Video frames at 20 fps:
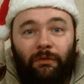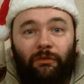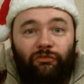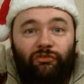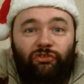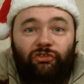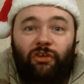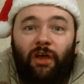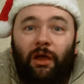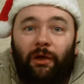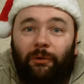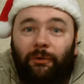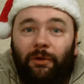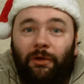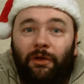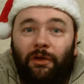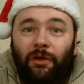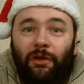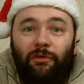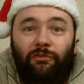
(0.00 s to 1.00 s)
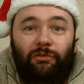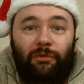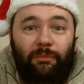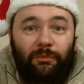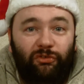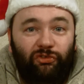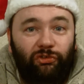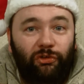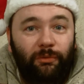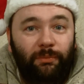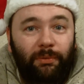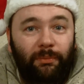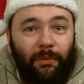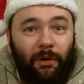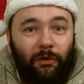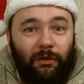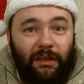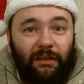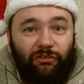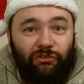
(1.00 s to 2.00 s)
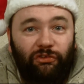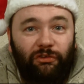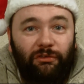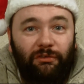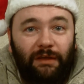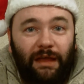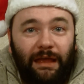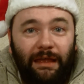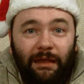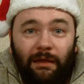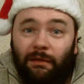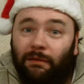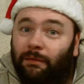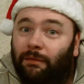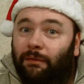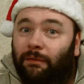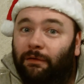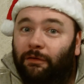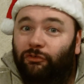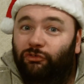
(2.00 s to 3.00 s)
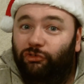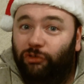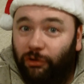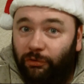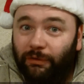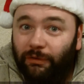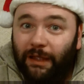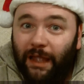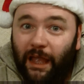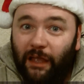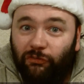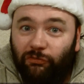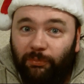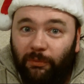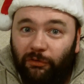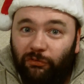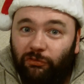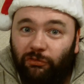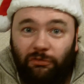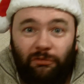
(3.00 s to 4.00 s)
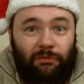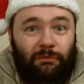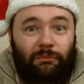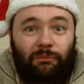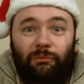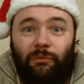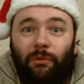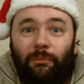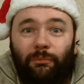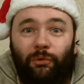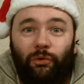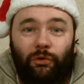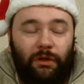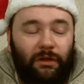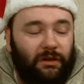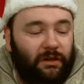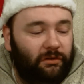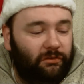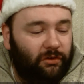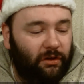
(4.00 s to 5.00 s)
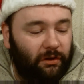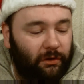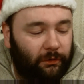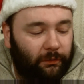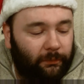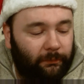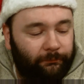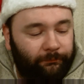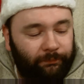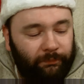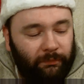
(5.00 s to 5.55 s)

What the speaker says: So, from a supermarket sundae during Xmas, what more can you do?